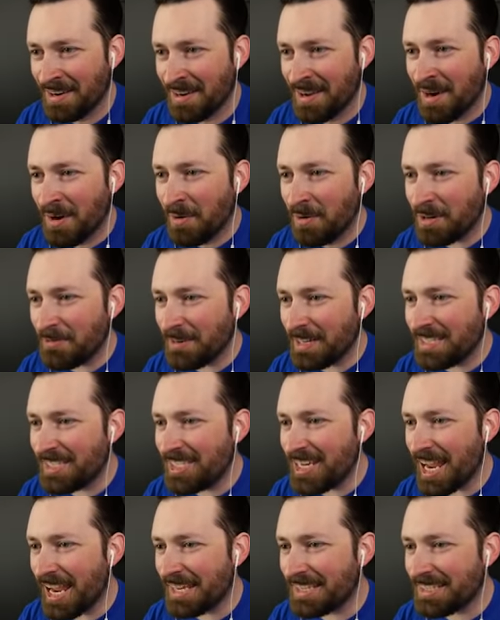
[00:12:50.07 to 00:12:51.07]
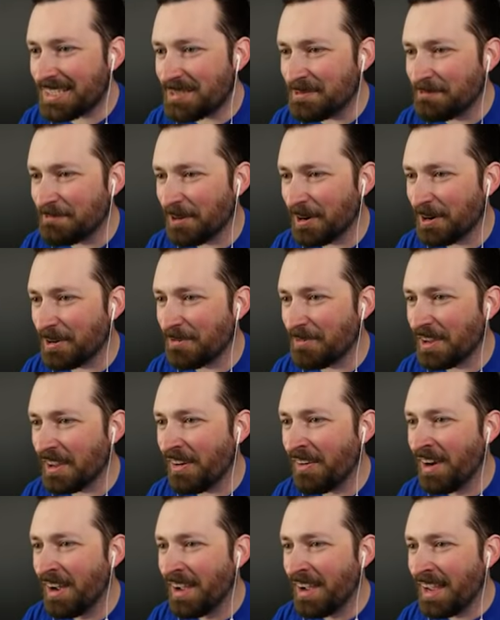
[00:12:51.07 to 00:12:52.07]
What if I dance in front of
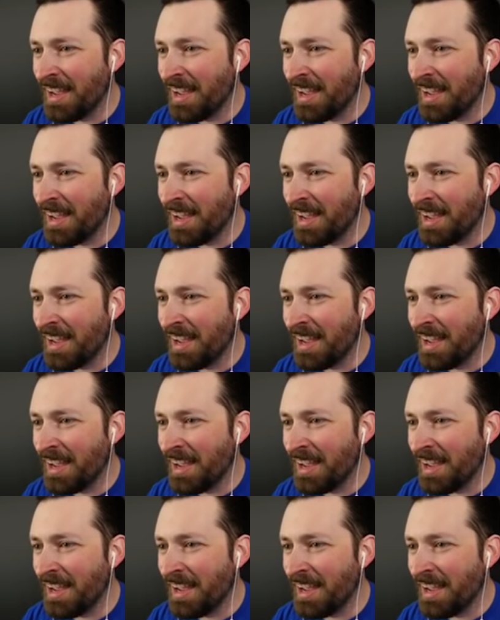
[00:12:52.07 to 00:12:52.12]
you?